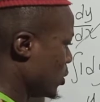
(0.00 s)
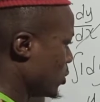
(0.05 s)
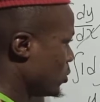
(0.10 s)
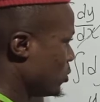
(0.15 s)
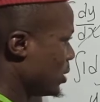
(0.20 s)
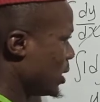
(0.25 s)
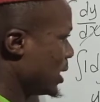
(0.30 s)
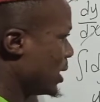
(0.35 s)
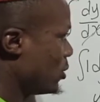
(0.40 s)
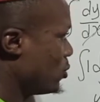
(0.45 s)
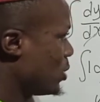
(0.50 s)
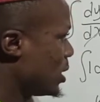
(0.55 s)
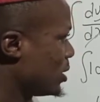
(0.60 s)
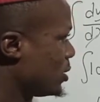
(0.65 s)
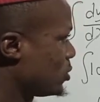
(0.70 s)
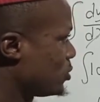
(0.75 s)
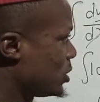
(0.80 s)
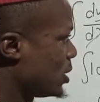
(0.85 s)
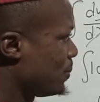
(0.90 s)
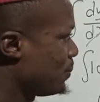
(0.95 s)
You add
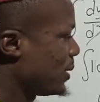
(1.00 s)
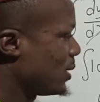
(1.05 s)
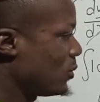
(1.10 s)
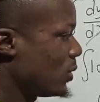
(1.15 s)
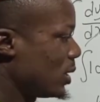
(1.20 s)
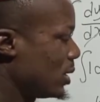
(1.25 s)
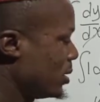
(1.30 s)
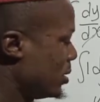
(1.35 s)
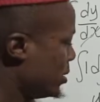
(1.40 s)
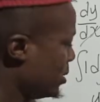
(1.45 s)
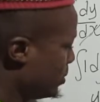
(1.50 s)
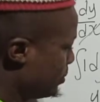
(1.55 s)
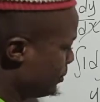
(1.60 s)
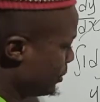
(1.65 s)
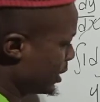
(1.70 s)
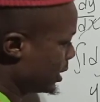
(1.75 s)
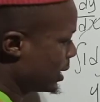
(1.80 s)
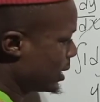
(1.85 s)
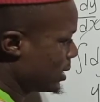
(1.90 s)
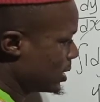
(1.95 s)
1 to the power,
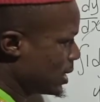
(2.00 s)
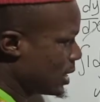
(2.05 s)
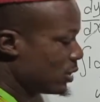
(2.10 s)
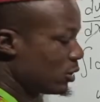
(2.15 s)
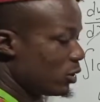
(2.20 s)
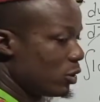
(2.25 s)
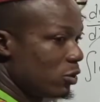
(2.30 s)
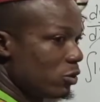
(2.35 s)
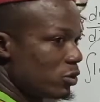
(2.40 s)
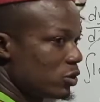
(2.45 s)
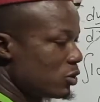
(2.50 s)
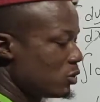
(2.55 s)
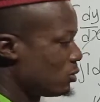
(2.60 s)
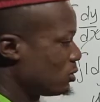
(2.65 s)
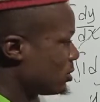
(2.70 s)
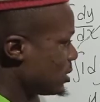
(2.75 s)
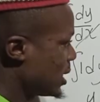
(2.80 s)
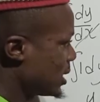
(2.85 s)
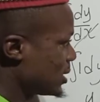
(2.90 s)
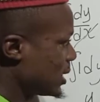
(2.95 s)
bring it down
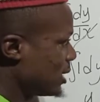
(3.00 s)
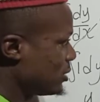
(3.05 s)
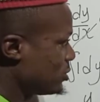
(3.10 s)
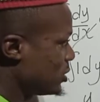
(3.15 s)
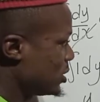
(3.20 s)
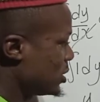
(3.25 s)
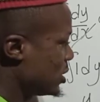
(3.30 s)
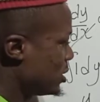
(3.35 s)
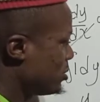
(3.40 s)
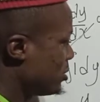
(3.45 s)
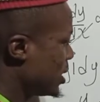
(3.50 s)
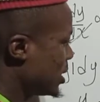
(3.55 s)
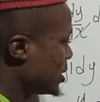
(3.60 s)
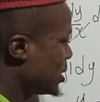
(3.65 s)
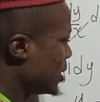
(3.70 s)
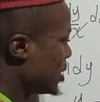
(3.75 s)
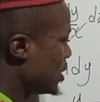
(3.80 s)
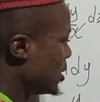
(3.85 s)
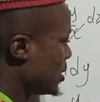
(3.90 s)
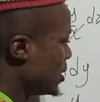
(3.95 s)
also. That's how to
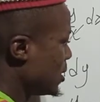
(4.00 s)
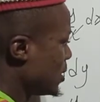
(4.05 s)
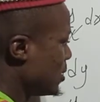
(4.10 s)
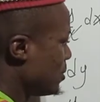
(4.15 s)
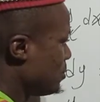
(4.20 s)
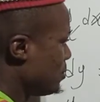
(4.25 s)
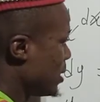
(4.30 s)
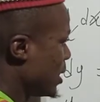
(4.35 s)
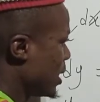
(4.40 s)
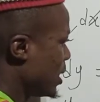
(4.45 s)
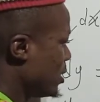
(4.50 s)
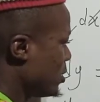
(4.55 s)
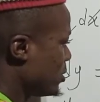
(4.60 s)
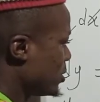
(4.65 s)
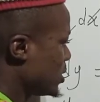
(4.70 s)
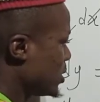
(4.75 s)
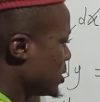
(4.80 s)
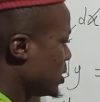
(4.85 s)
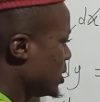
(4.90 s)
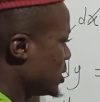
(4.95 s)
integrate.
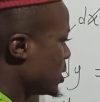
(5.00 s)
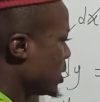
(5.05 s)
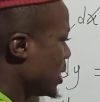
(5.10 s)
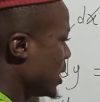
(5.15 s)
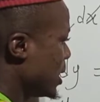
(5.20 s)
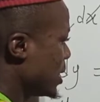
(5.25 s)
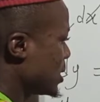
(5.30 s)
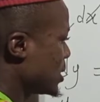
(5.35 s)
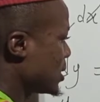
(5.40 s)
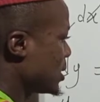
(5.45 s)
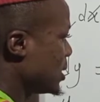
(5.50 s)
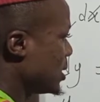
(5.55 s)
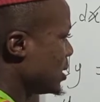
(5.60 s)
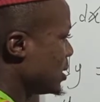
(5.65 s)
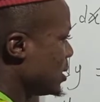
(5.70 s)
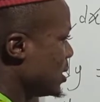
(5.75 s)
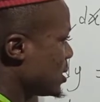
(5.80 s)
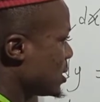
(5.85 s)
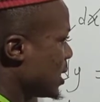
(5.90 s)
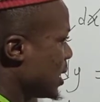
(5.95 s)
Minus 6x.
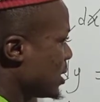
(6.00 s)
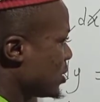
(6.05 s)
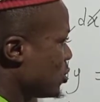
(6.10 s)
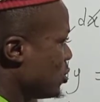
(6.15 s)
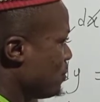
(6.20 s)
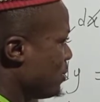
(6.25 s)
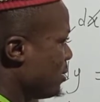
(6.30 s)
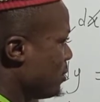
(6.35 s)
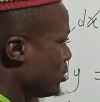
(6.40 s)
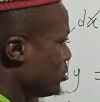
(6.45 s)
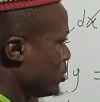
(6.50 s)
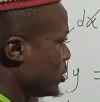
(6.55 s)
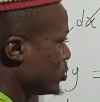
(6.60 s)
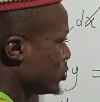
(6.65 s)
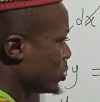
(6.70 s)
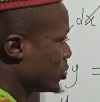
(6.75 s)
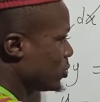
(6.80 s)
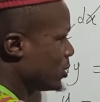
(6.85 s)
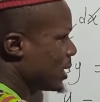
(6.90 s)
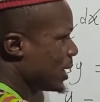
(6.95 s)
This has no power, but
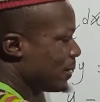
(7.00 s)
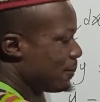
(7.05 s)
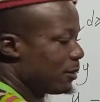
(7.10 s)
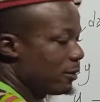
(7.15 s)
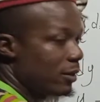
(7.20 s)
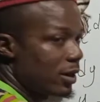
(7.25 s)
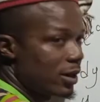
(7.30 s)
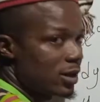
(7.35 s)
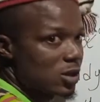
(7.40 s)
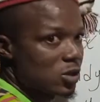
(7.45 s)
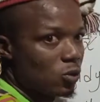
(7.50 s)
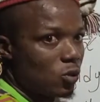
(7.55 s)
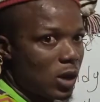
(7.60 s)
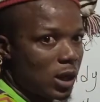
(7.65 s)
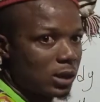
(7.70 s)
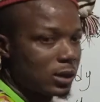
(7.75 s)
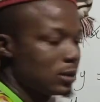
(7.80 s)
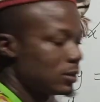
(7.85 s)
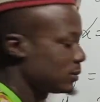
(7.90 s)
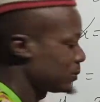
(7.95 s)
just know that the power is
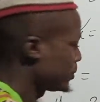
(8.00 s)
1.